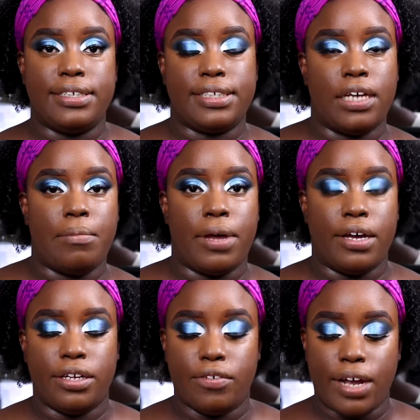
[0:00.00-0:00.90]
set my
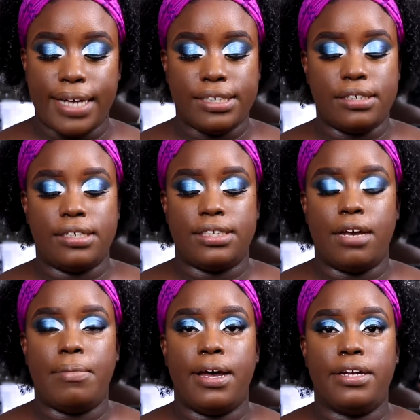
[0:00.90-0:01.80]
under eyes, and to
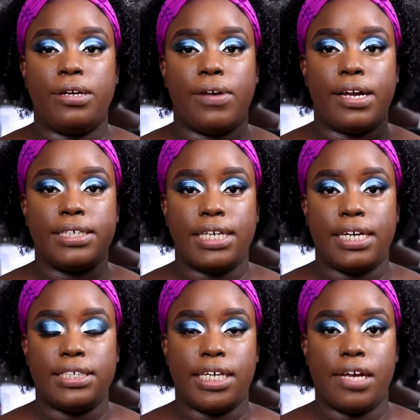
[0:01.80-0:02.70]
set my under eyes I
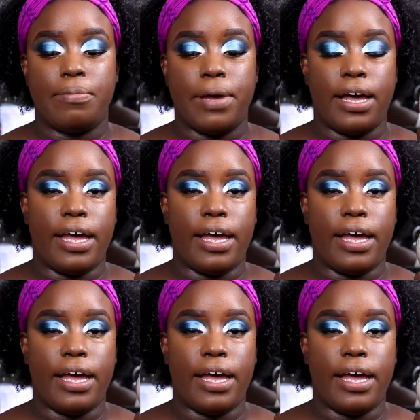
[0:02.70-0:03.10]
take my